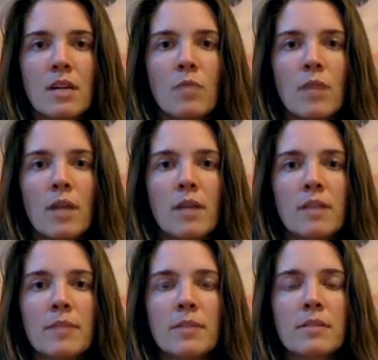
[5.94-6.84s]
Well, it depends
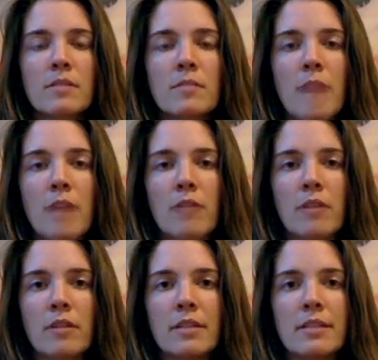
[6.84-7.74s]
on their background. It
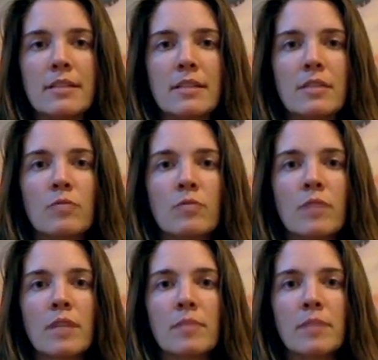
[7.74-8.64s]
is a great
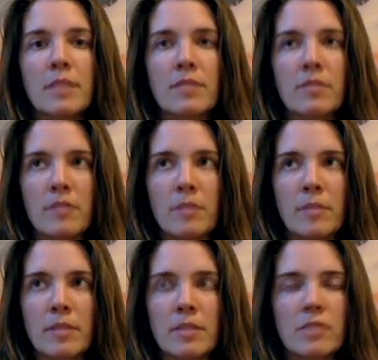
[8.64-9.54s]
place for families.
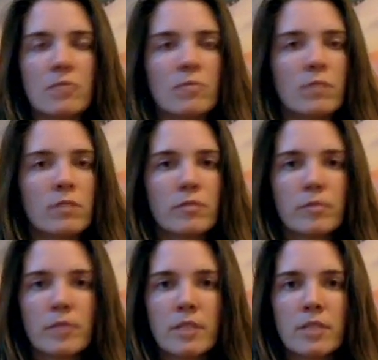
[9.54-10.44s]
It's a wonderful
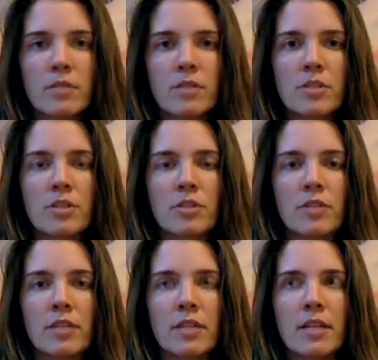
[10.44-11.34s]
place to raise
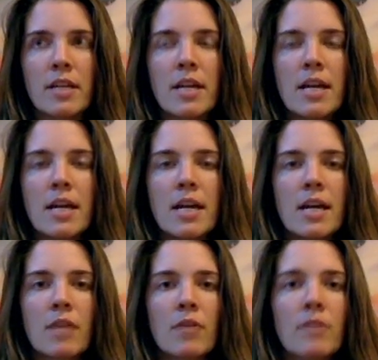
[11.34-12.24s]
children, or
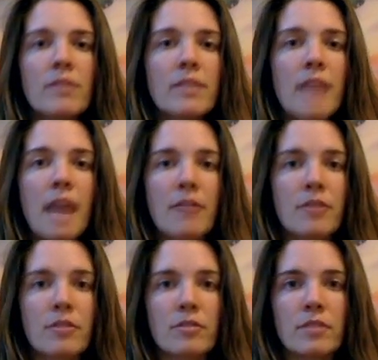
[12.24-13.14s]
even to have
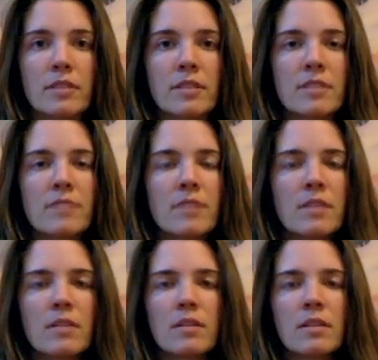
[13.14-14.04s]
children.
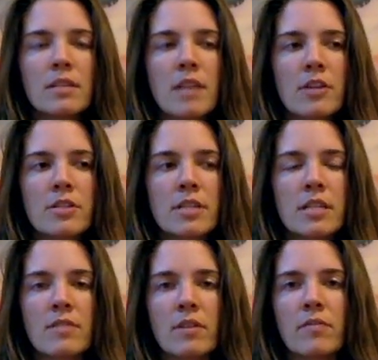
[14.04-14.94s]
The entire state is very
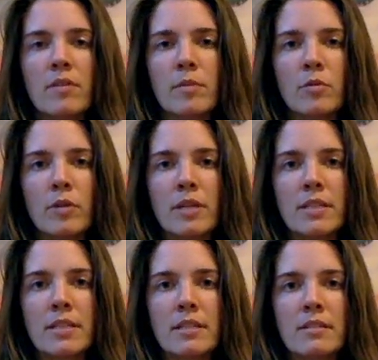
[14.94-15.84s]
family-oriented.
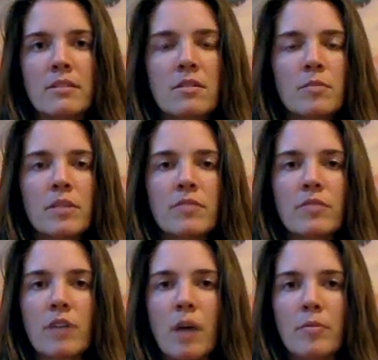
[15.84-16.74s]
It's a good place for
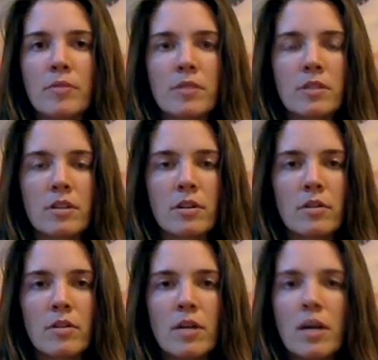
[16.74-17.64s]
couples to go,
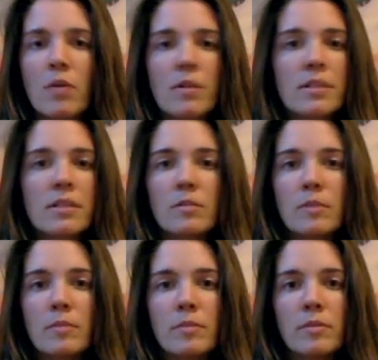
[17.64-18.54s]
or single
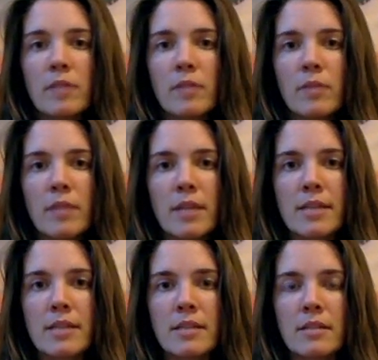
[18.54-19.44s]
people. I went as a
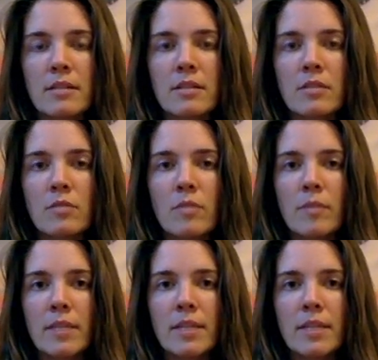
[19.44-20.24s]
young single woman.